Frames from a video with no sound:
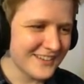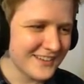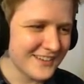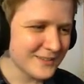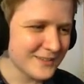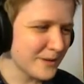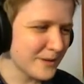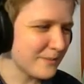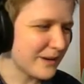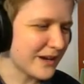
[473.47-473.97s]

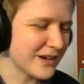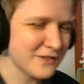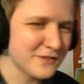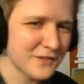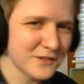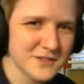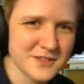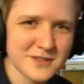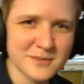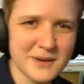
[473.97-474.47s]
Is my
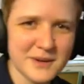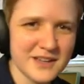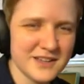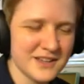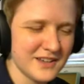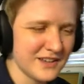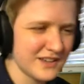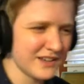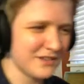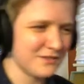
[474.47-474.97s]
microphone
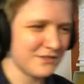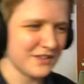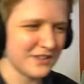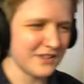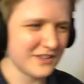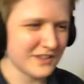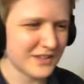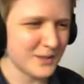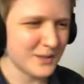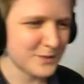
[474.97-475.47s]
spiking? I feel
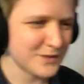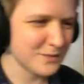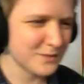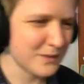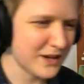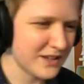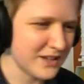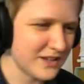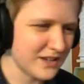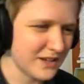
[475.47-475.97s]
like it keeps
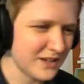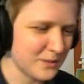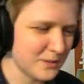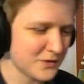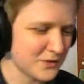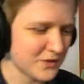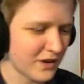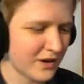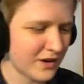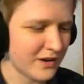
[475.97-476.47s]
spiking. I'm
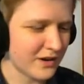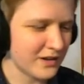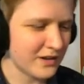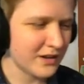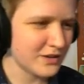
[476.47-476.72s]
sorry.